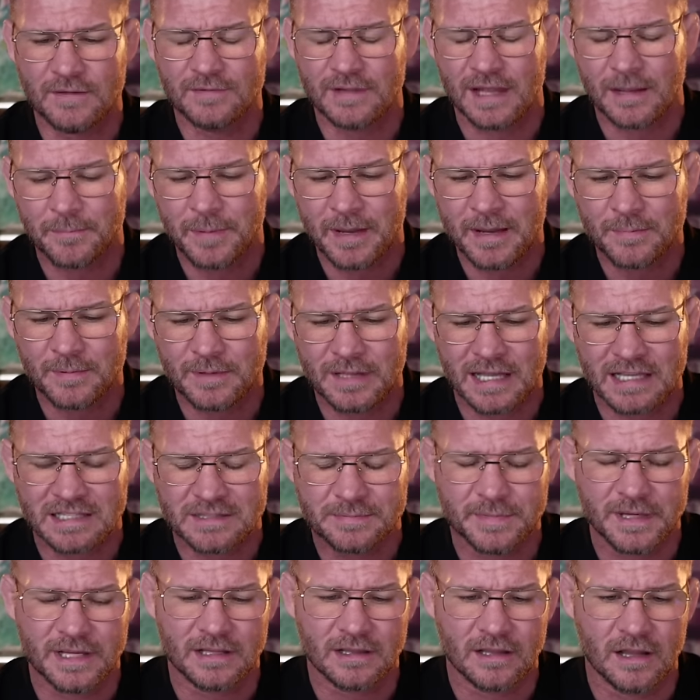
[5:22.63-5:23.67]
Like people ask
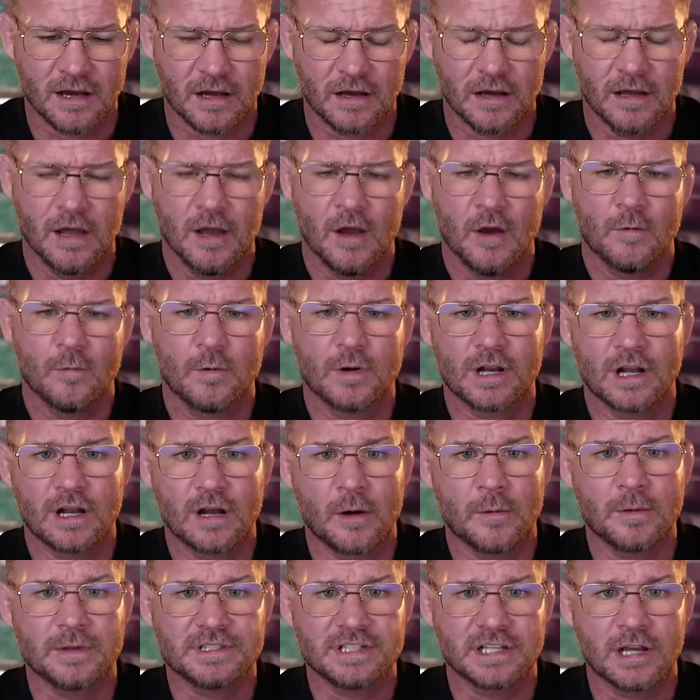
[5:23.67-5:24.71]
me a lot, would I
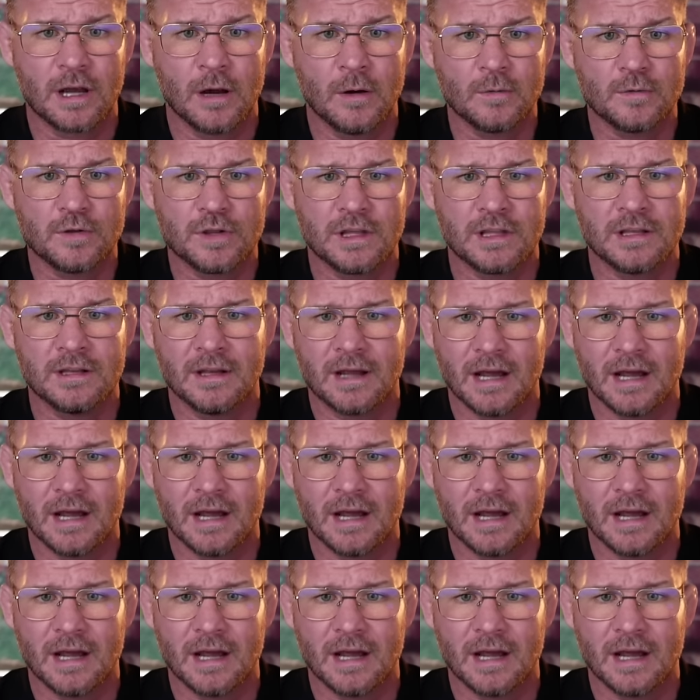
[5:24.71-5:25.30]
go into coaching?